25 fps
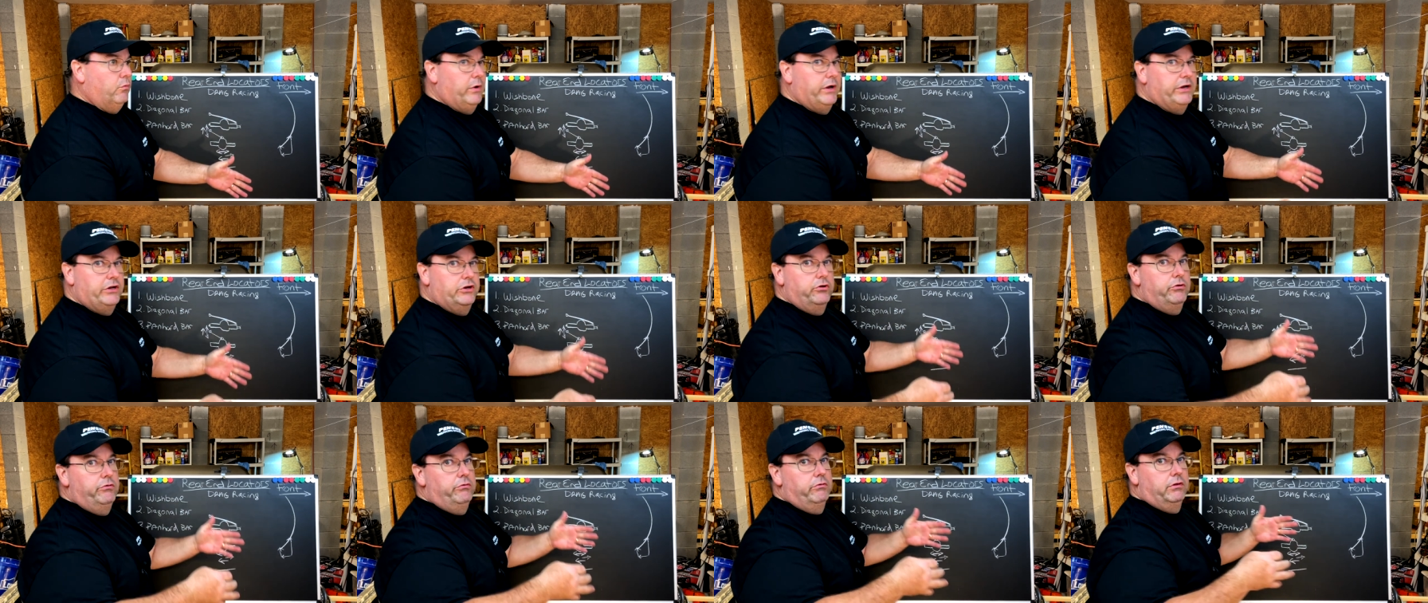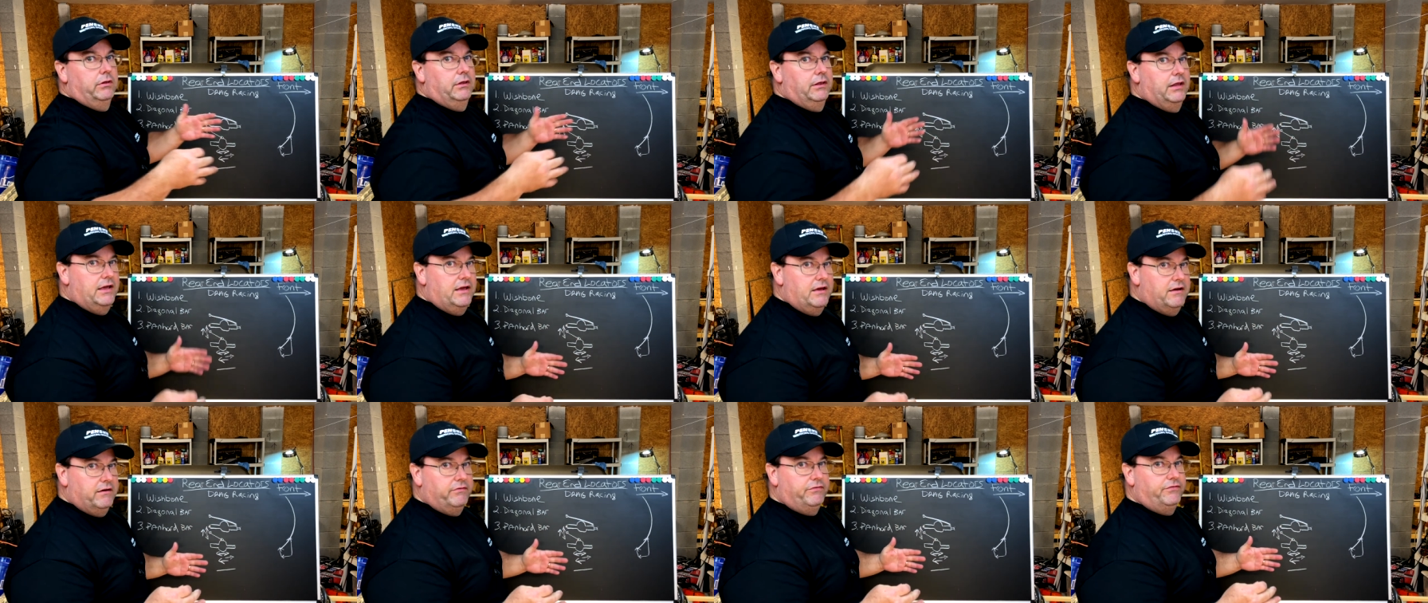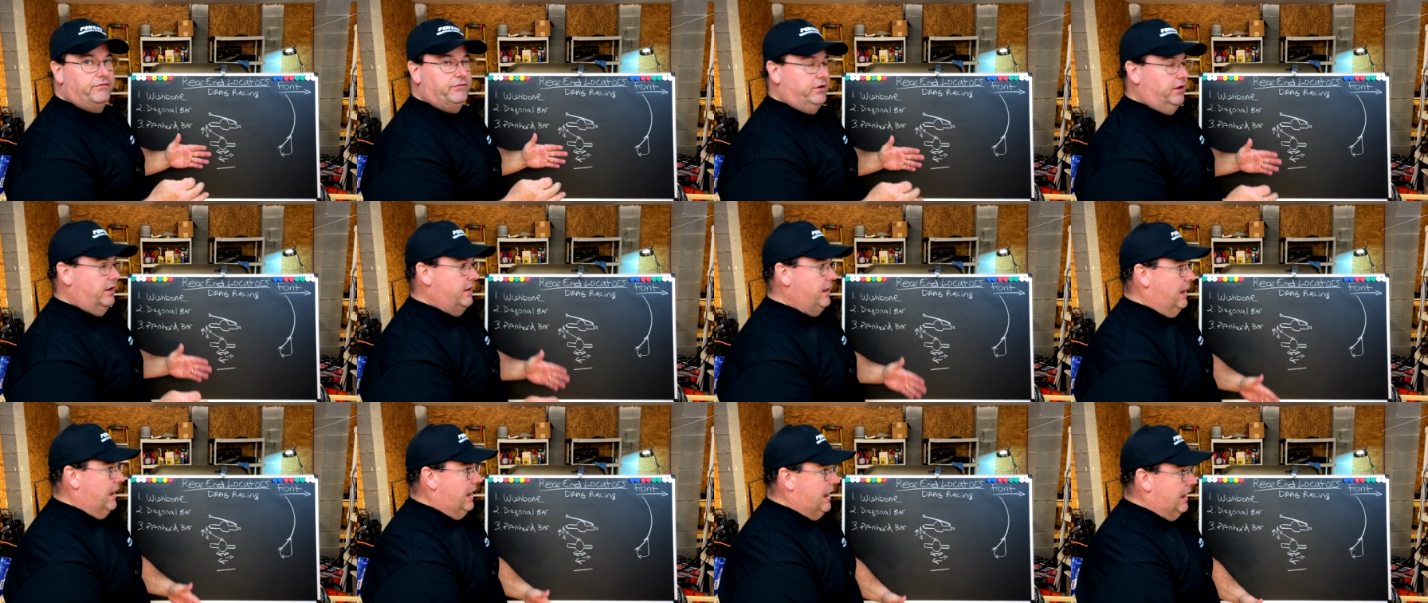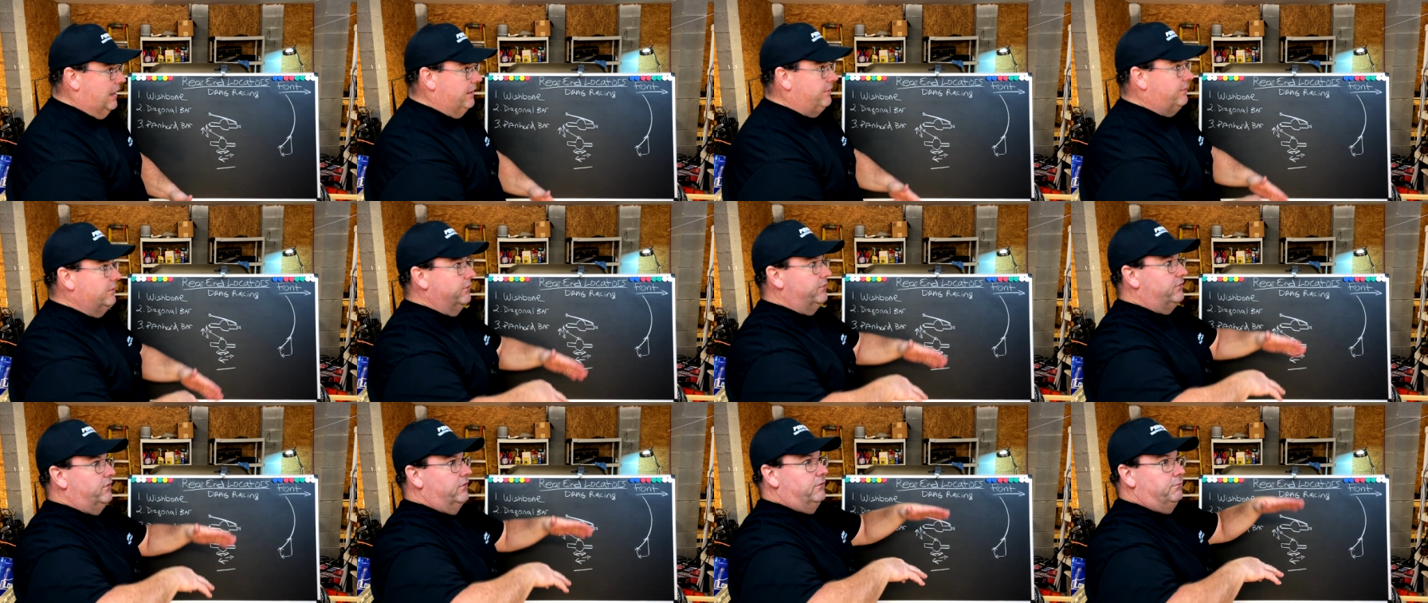when you lift and
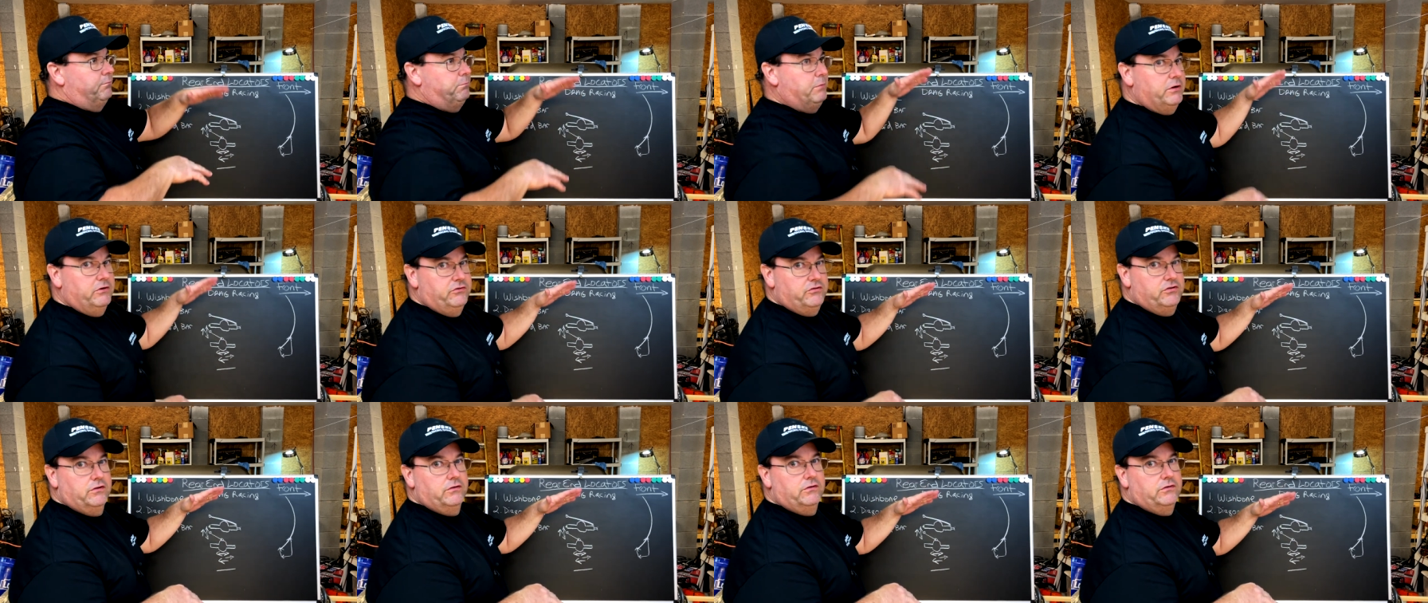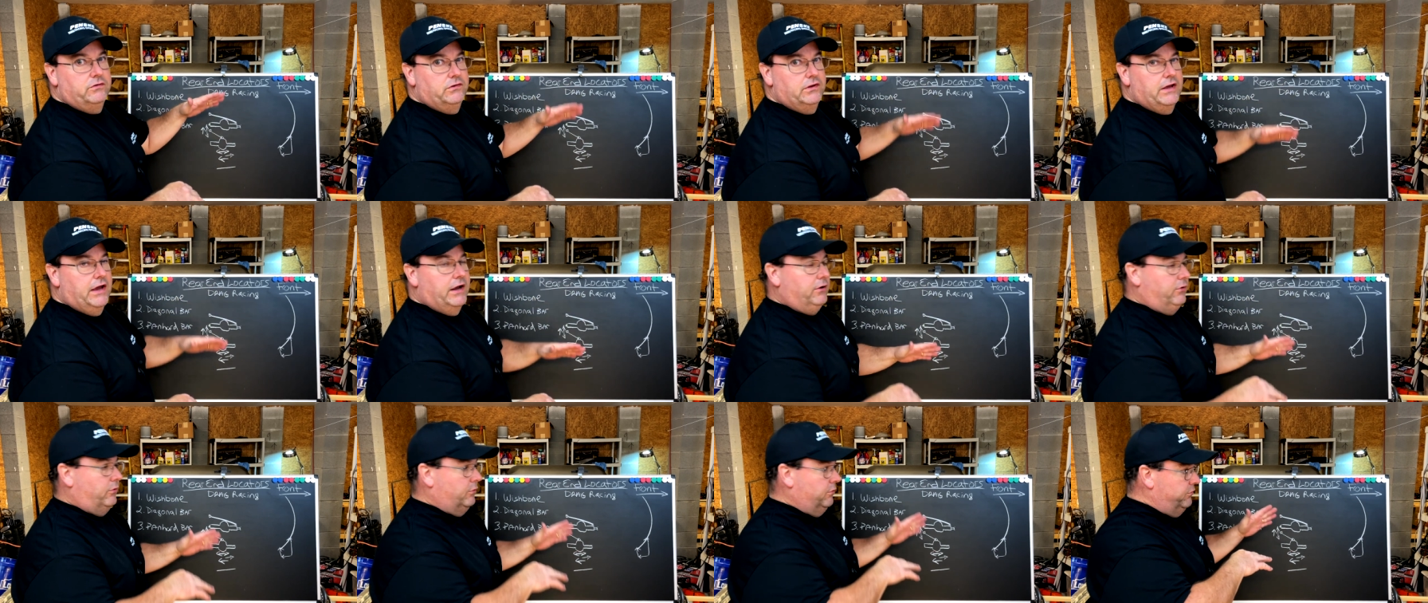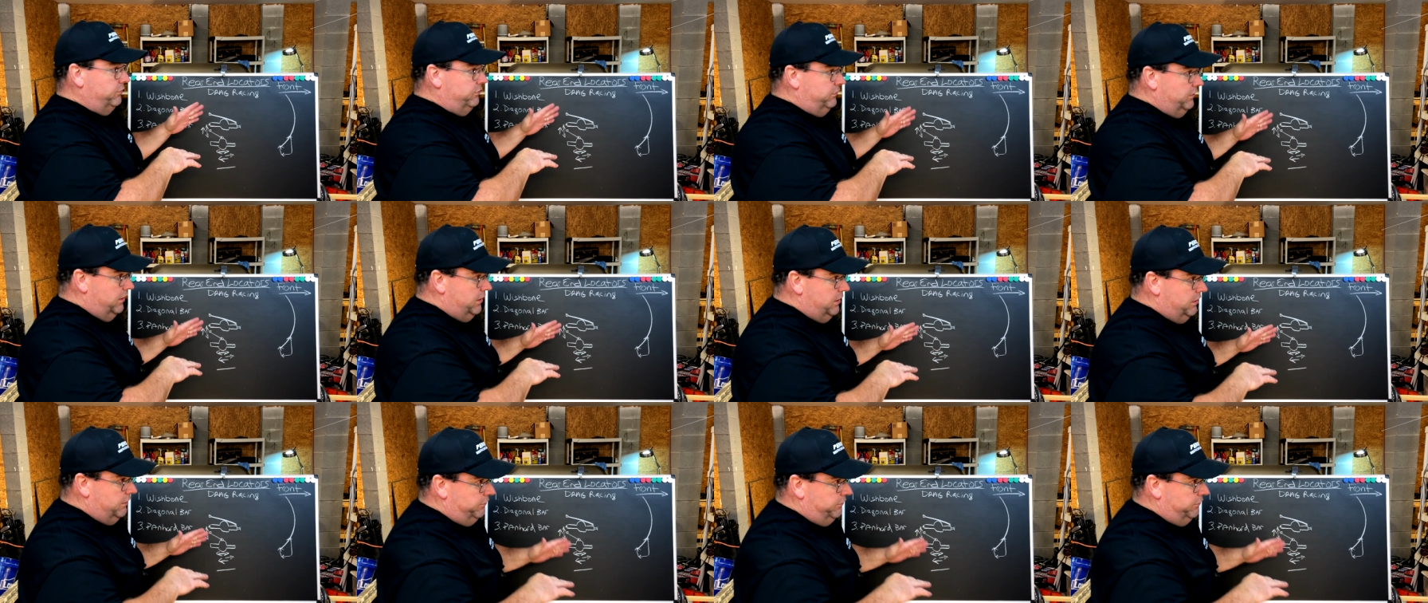the suspension settles,